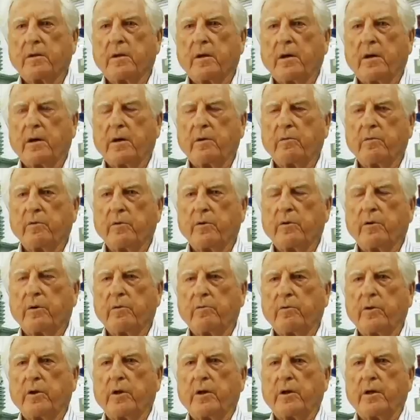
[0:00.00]
I would
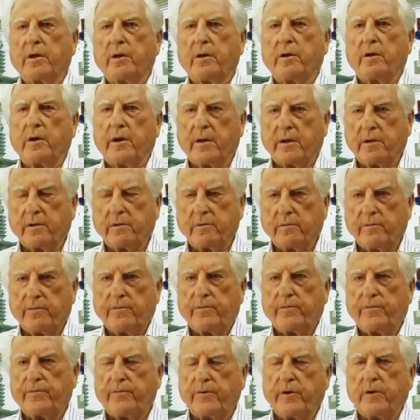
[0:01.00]
really like to
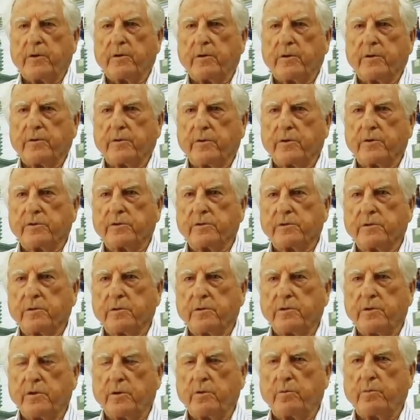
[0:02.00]
feel that this
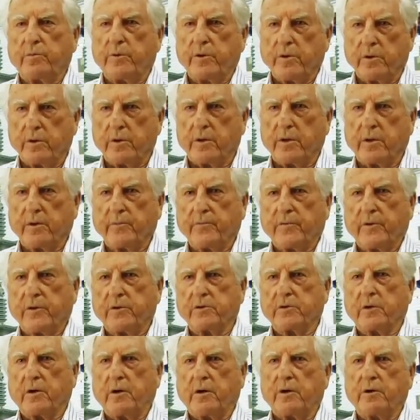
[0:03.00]
new building
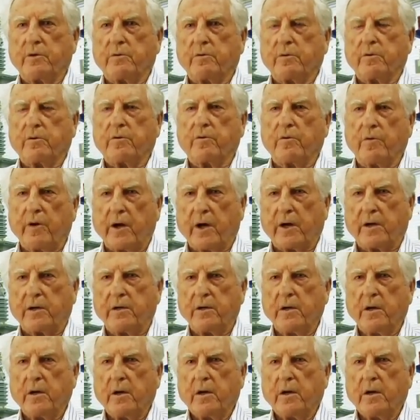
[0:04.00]
is going to attract